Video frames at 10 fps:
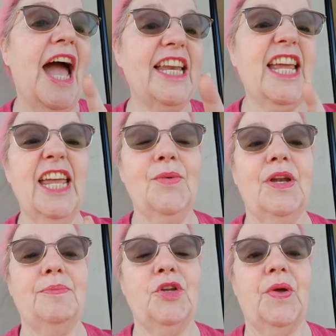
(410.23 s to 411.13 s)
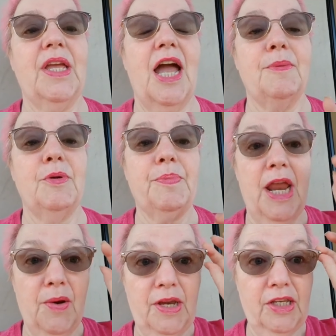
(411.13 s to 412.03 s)
I tell you what I'm doing. I'm
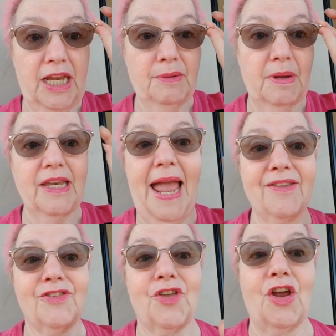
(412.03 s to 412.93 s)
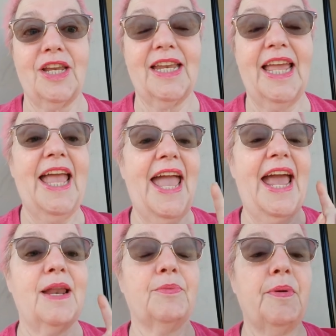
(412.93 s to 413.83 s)
preparing to get my tasks started,
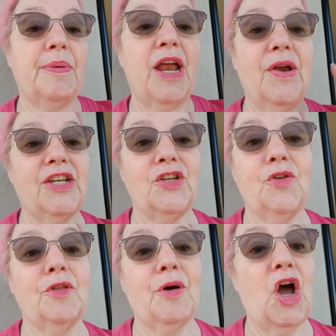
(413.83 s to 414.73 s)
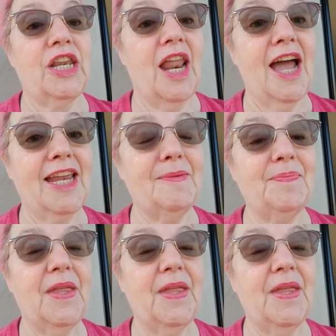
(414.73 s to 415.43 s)
and I'm preparing to do them online.